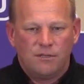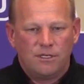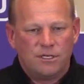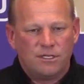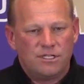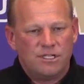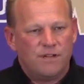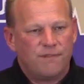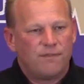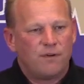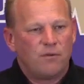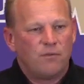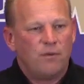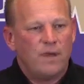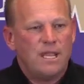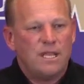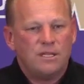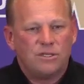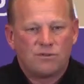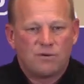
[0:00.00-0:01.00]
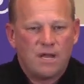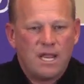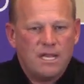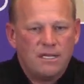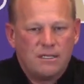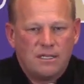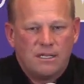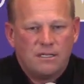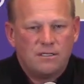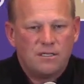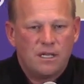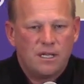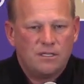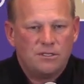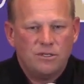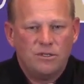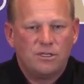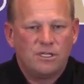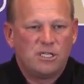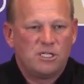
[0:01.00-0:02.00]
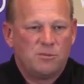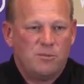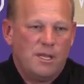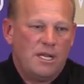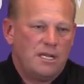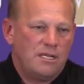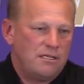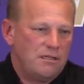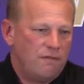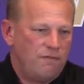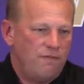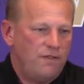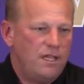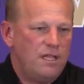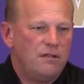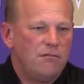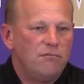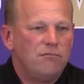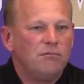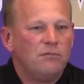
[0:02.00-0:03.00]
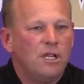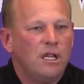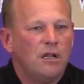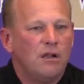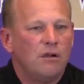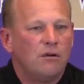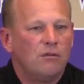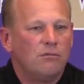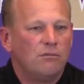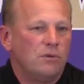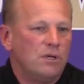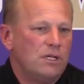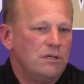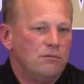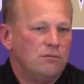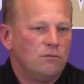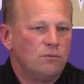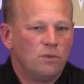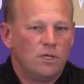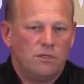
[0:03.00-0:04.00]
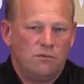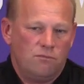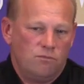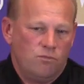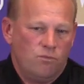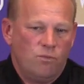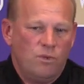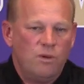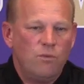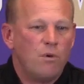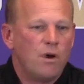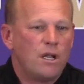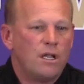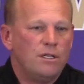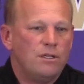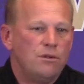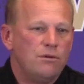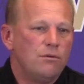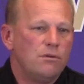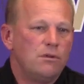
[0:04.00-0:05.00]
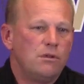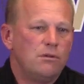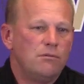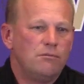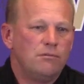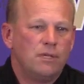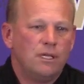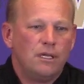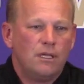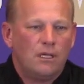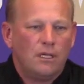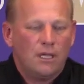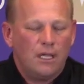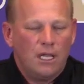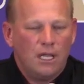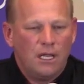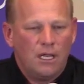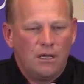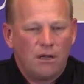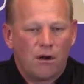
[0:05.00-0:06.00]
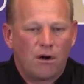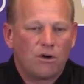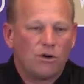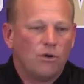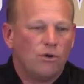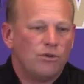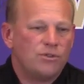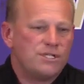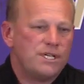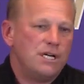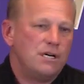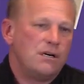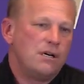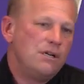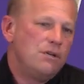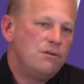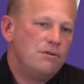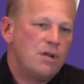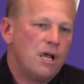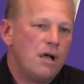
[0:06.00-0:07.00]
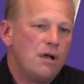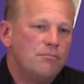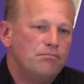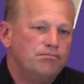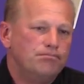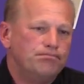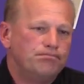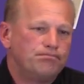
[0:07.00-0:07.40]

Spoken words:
there's different ways, right, that you can spin it to fit, what we want to do and our goals here at UW.